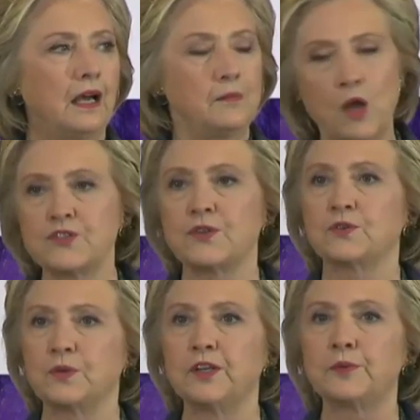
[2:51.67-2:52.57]
I'm also
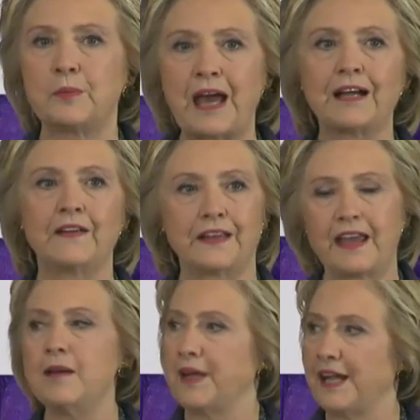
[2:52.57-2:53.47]
thrilled to be back on the
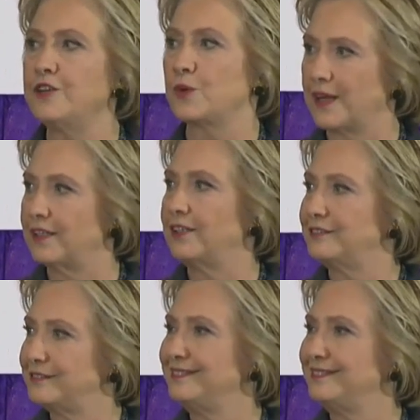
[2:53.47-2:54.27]
campaign trail.